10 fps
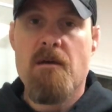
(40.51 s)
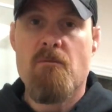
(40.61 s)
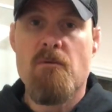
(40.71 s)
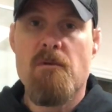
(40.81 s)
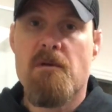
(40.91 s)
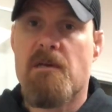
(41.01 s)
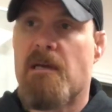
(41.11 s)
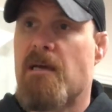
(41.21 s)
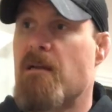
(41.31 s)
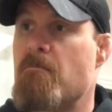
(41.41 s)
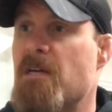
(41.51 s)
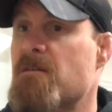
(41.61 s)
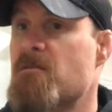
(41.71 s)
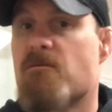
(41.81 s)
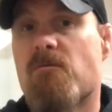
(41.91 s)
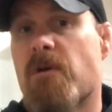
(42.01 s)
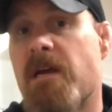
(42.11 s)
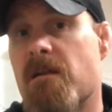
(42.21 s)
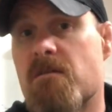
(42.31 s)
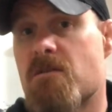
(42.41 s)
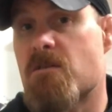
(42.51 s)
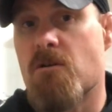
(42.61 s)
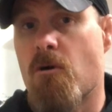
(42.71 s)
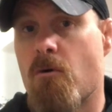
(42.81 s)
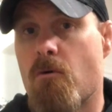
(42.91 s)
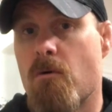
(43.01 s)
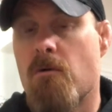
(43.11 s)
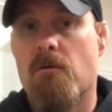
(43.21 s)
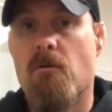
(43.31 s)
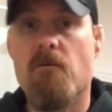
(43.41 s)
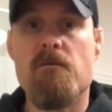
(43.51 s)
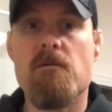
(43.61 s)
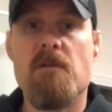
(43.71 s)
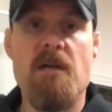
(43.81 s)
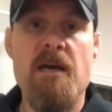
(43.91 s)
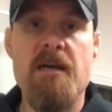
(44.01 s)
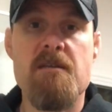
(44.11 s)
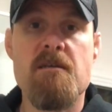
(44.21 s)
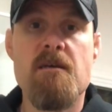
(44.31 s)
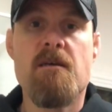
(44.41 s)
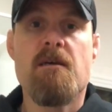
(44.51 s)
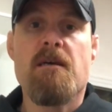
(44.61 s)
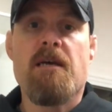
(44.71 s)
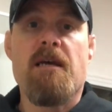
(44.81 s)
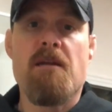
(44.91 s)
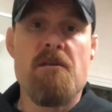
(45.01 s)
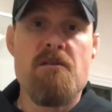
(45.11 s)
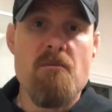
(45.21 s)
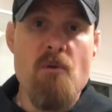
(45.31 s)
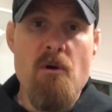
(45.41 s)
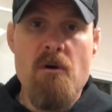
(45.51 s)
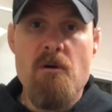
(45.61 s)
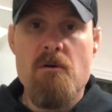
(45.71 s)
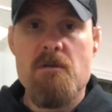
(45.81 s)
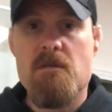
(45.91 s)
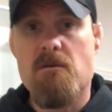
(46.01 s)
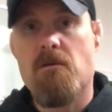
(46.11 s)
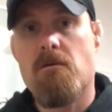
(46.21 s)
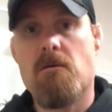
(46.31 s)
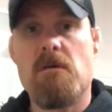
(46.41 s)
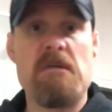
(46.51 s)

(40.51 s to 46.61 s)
We're looking at a mix of rain and snow over the night into tomorrow, so